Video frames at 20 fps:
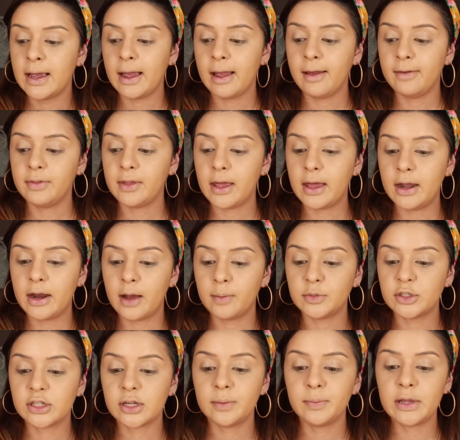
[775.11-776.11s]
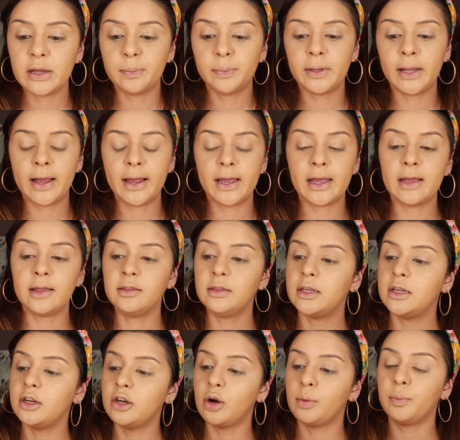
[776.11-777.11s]
And then I'm just going to be applying
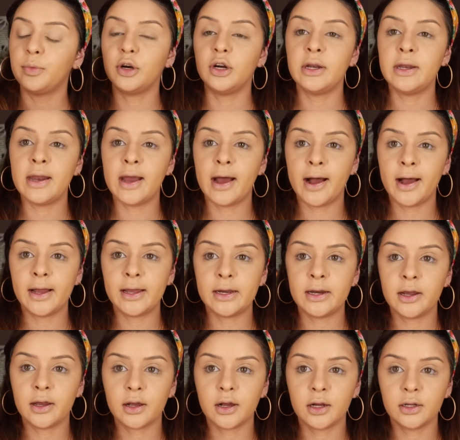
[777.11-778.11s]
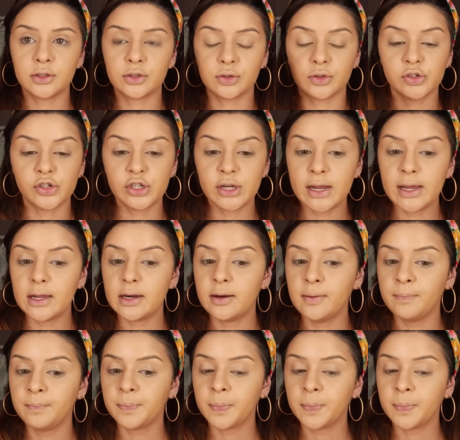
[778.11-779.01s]
the number 9 contour shade.